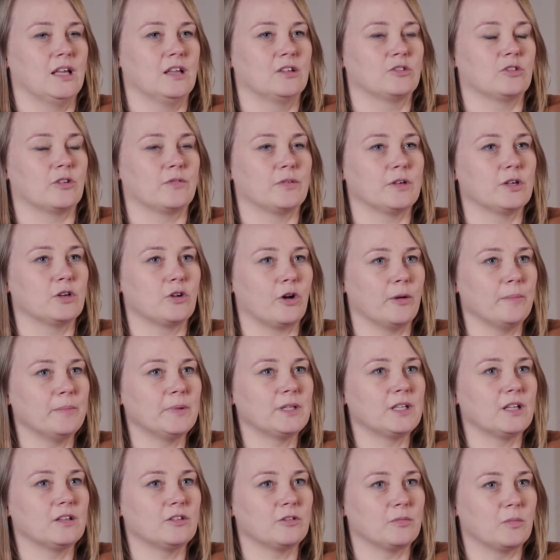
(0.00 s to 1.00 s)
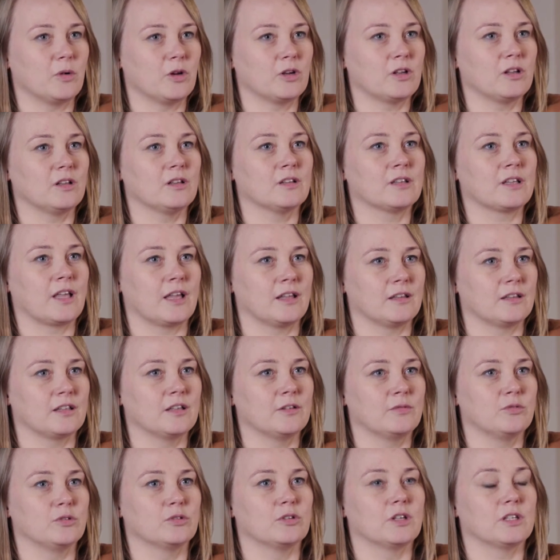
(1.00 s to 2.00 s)
So I think competence model can
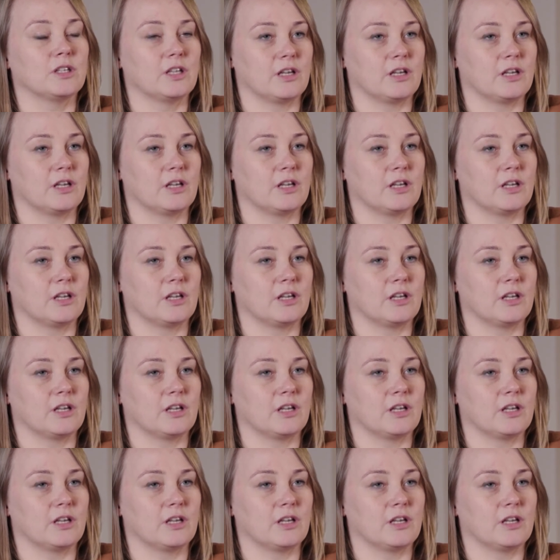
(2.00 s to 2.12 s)
give you the